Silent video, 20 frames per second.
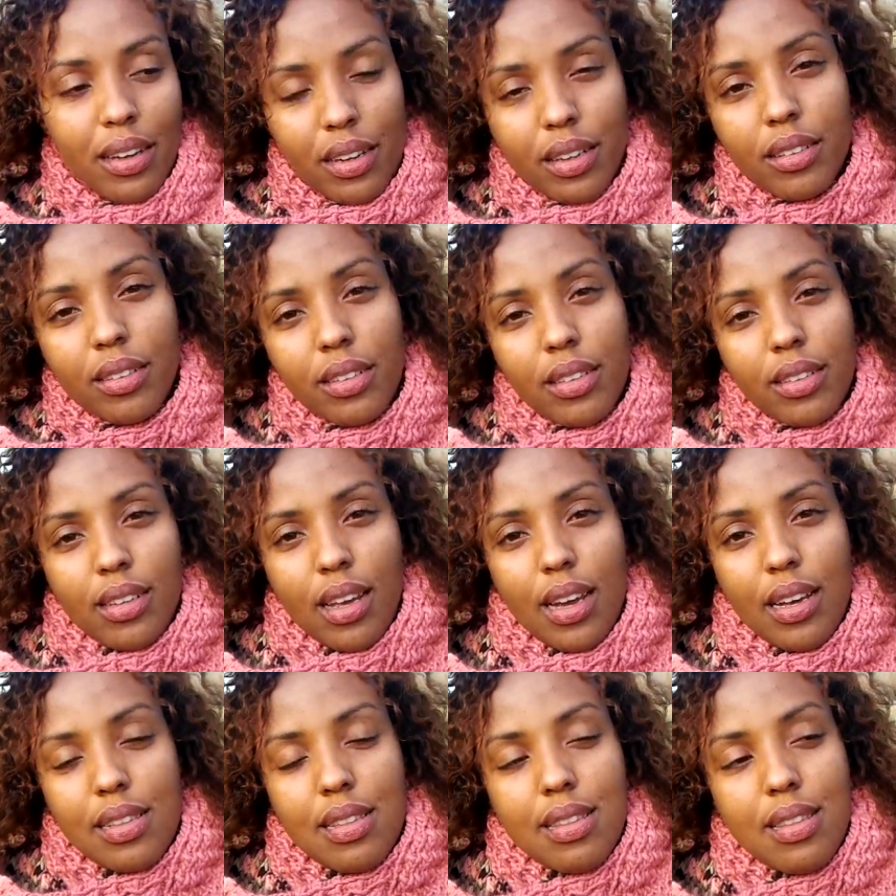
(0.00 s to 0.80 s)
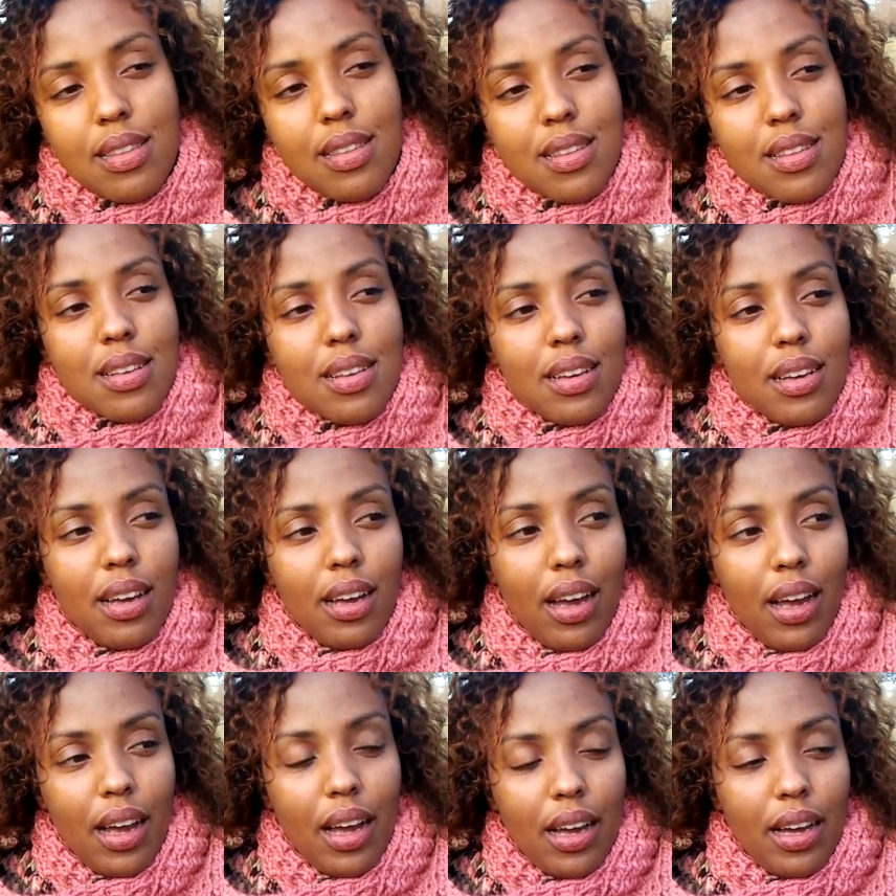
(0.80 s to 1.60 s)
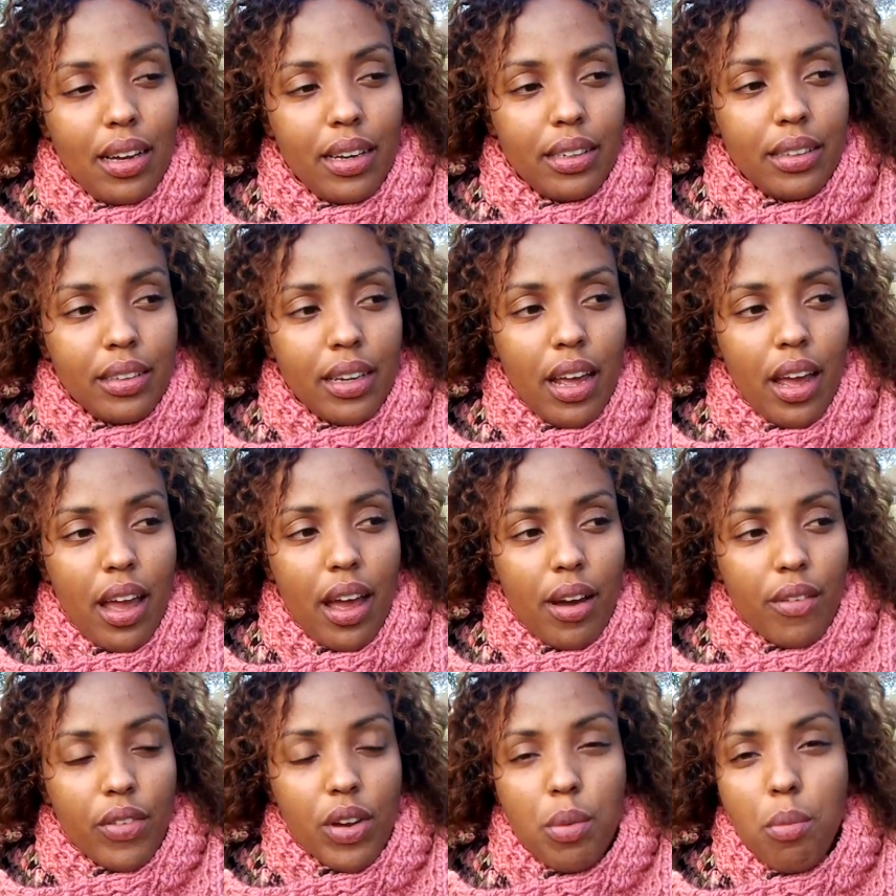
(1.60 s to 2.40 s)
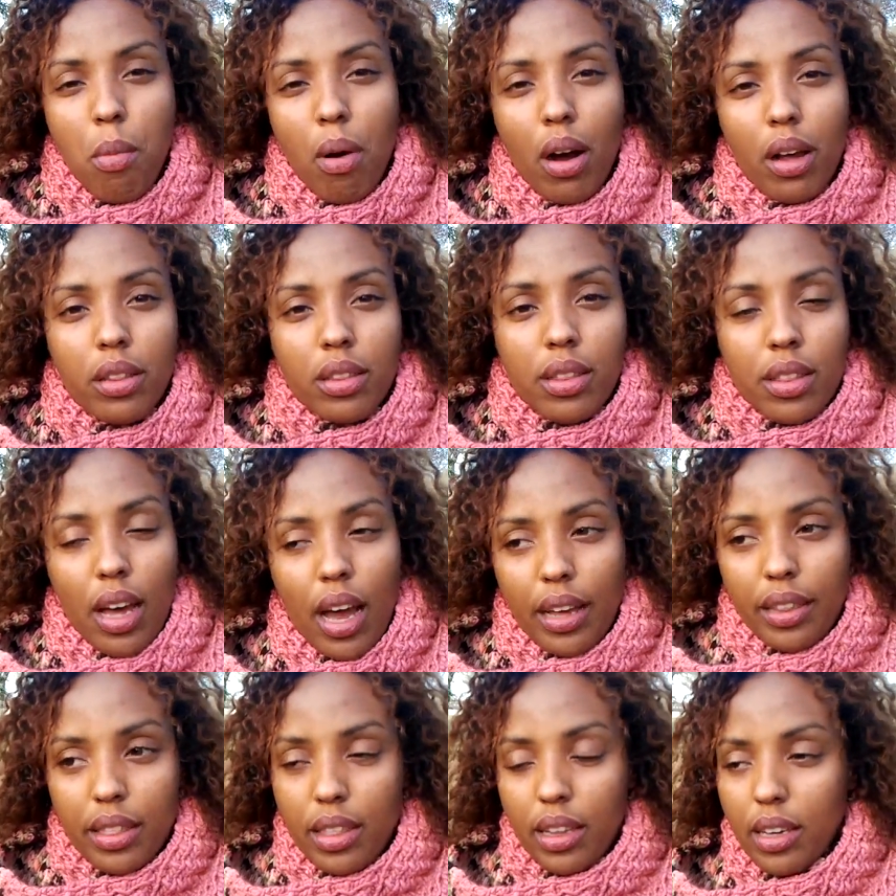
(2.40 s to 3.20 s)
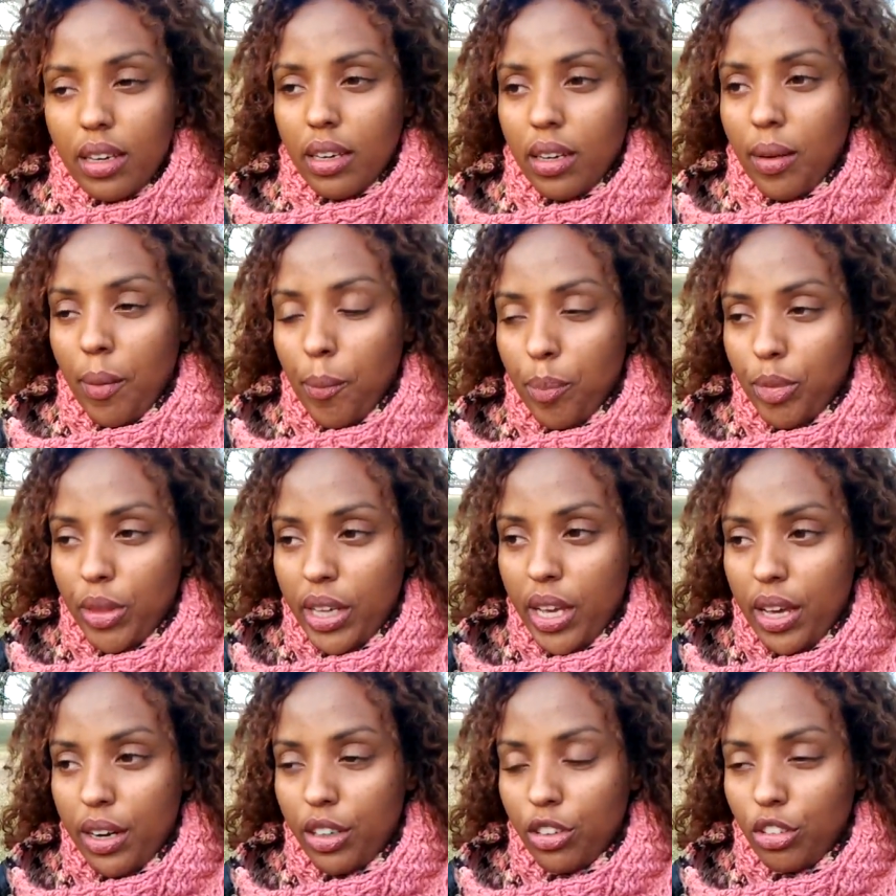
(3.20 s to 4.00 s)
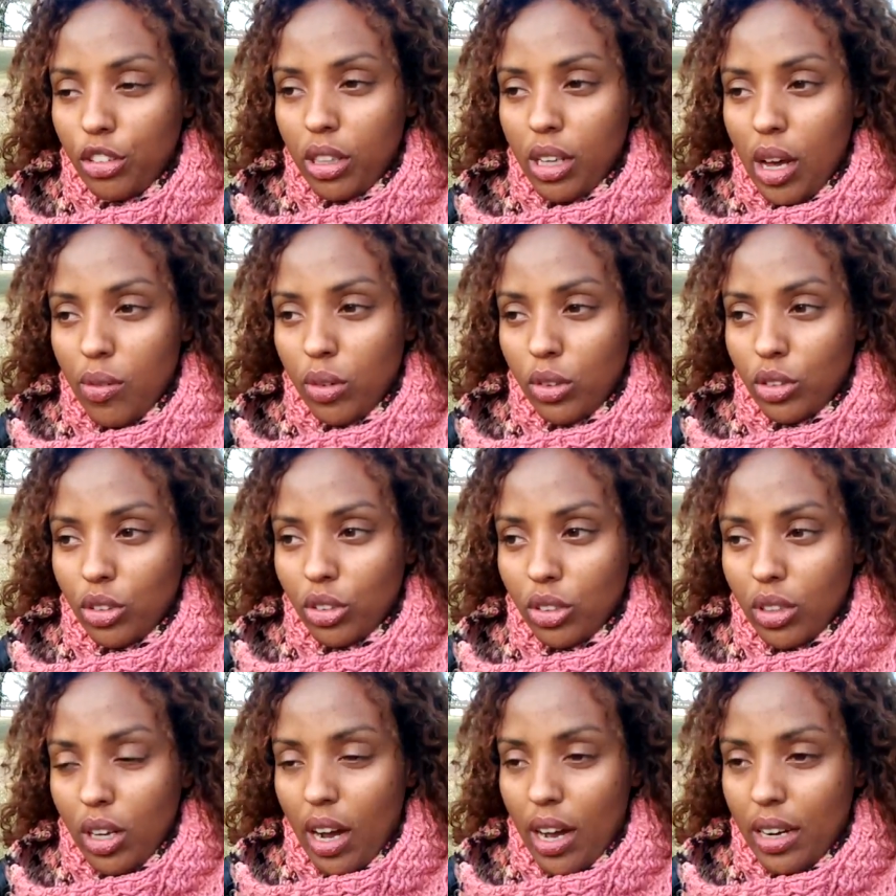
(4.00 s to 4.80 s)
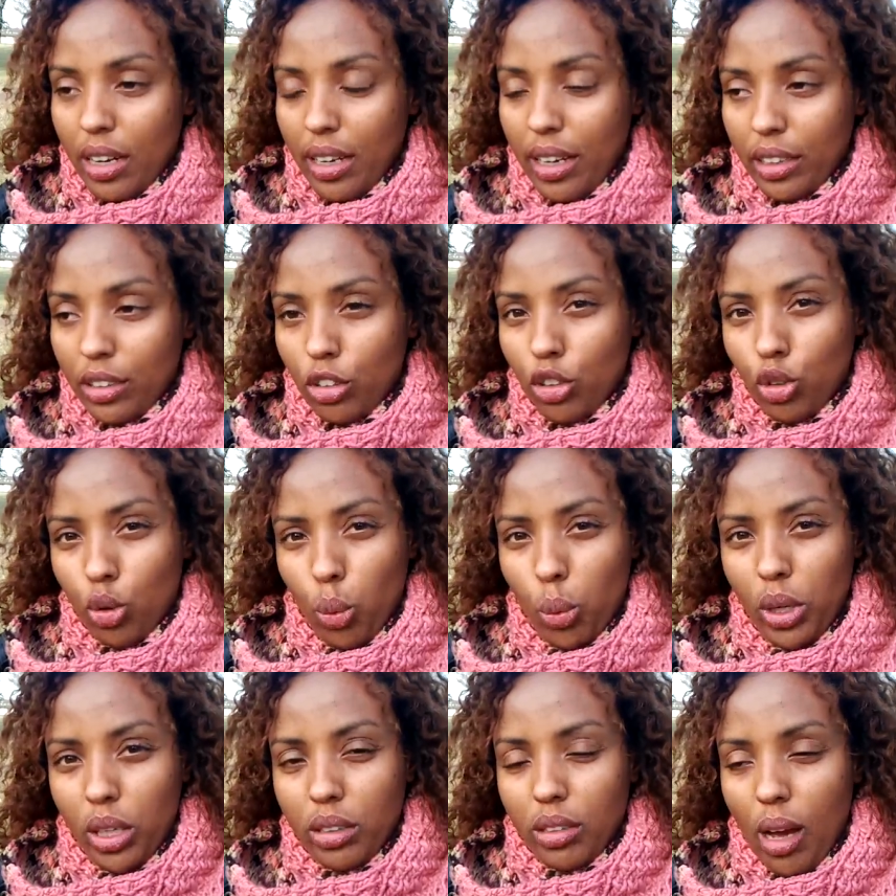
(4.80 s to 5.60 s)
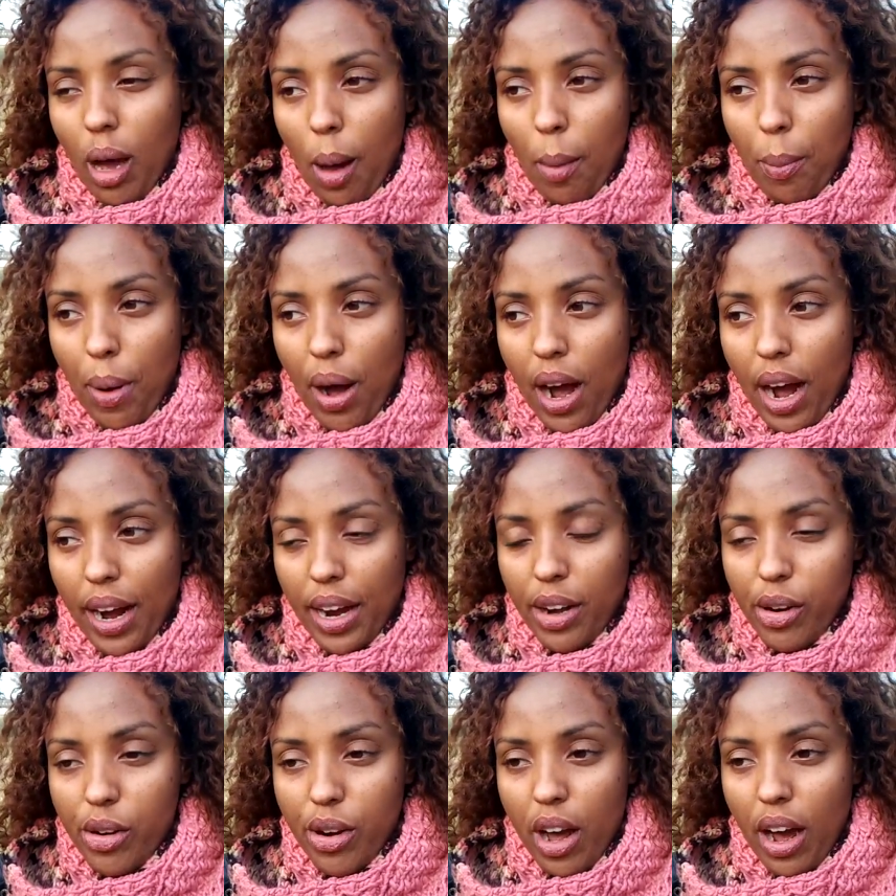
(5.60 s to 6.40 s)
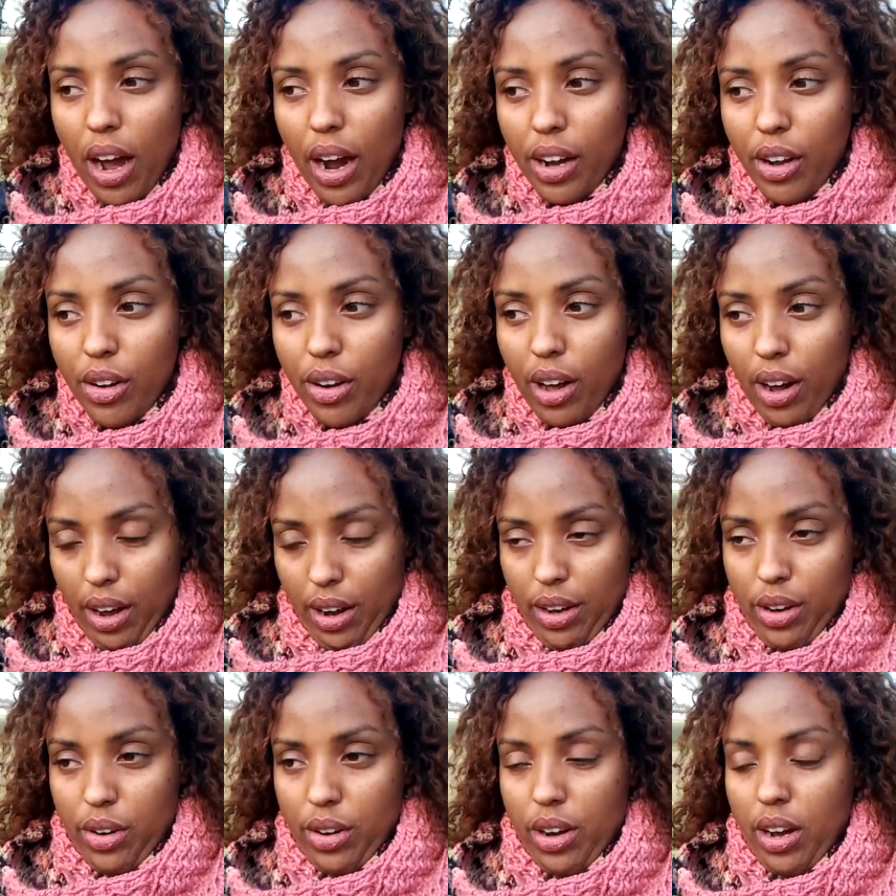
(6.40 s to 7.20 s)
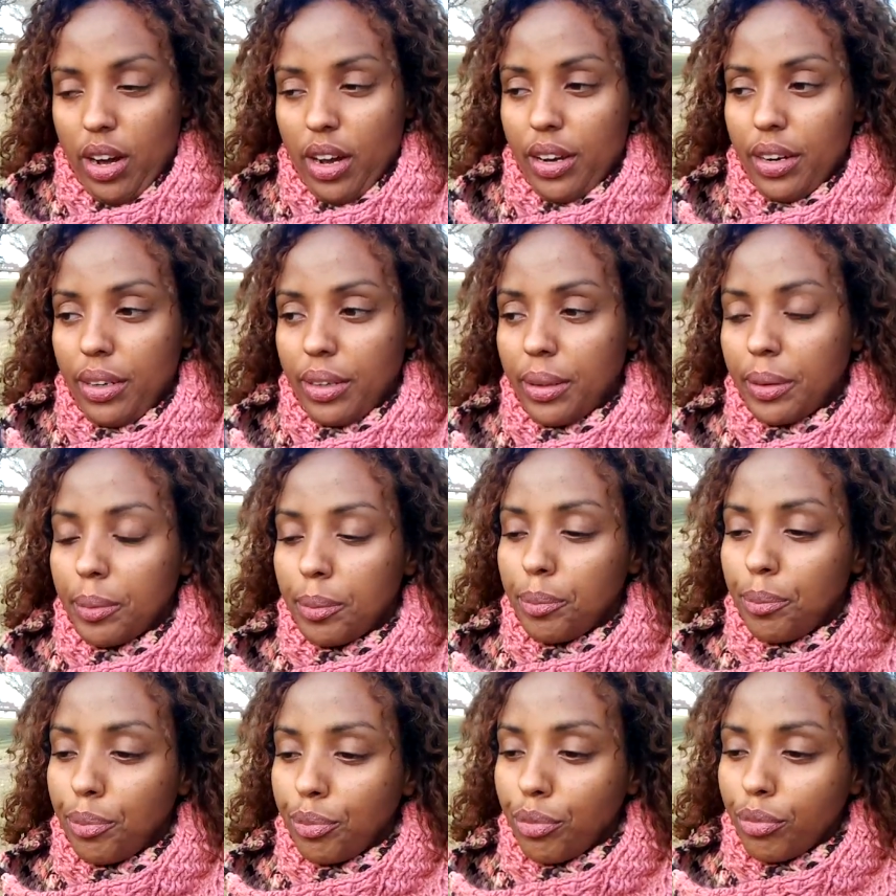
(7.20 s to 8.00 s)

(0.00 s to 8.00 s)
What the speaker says: It is intense. And every month, I think the energy level just kind of gets tweaked up higher and higher and higher and higher.